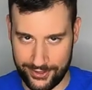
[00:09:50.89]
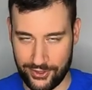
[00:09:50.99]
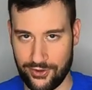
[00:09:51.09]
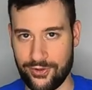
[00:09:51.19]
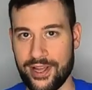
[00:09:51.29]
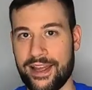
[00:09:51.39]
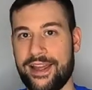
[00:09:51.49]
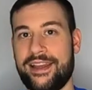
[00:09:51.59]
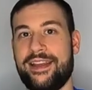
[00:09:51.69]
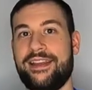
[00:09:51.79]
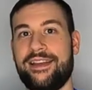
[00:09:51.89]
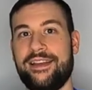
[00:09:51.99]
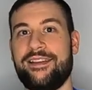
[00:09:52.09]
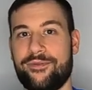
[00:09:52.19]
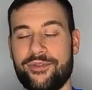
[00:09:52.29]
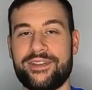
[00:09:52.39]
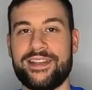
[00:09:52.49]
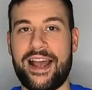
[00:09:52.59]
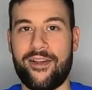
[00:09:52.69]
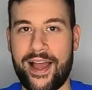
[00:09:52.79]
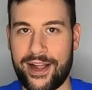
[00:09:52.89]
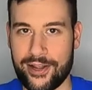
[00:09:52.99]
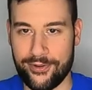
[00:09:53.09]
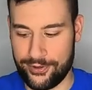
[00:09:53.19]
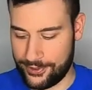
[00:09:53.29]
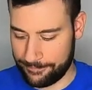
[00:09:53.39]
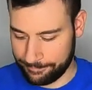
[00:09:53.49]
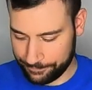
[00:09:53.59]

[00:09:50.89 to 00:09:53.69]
So we'll see how that goes.